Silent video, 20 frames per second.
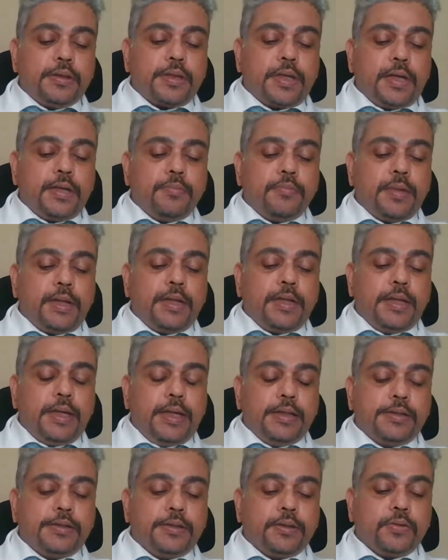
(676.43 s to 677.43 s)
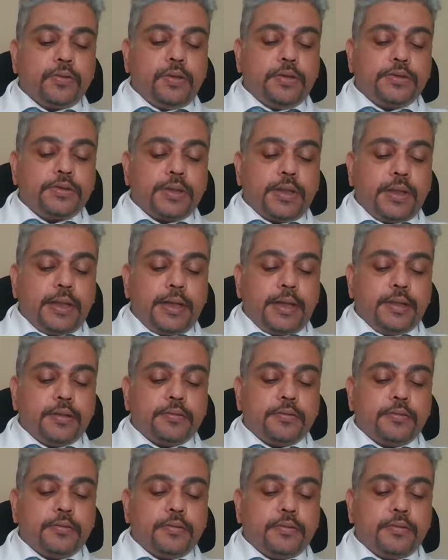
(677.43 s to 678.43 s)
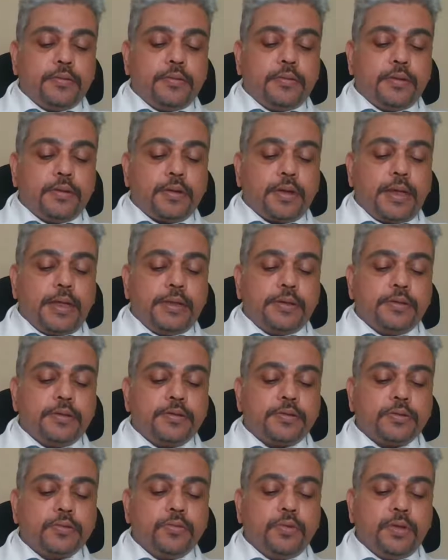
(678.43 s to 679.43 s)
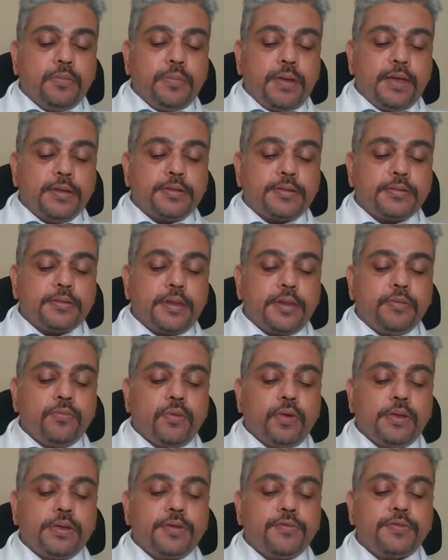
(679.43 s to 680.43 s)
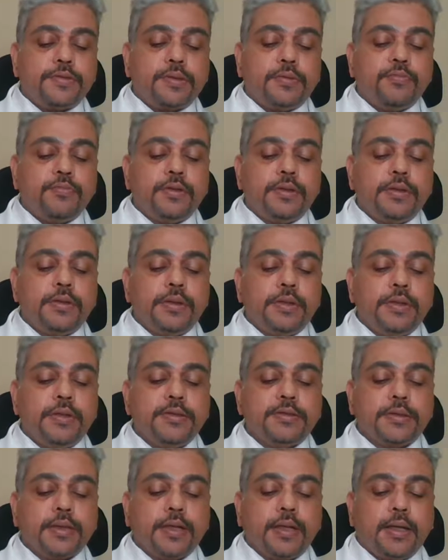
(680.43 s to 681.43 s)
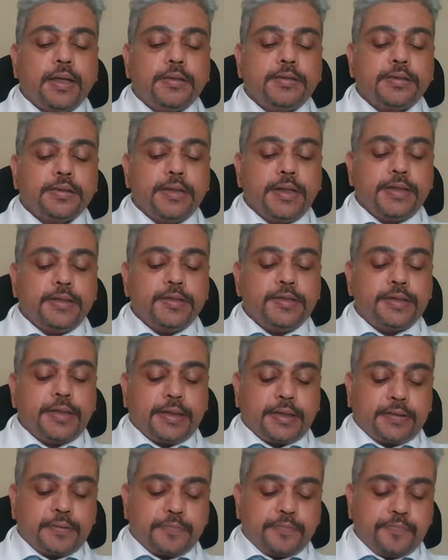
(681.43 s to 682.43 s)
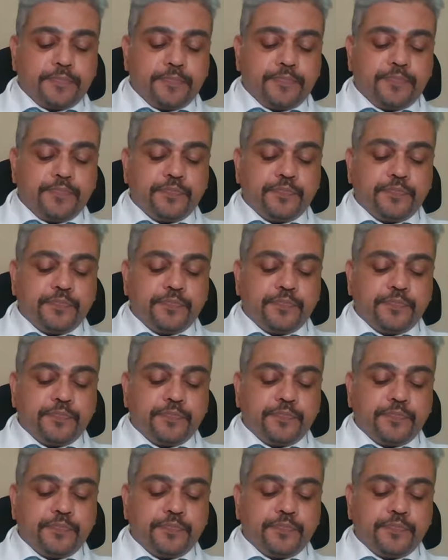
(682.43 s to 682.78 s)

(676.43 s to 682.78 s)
can my 8-year-old child ride the school bus, and what if someone in his class gets sick?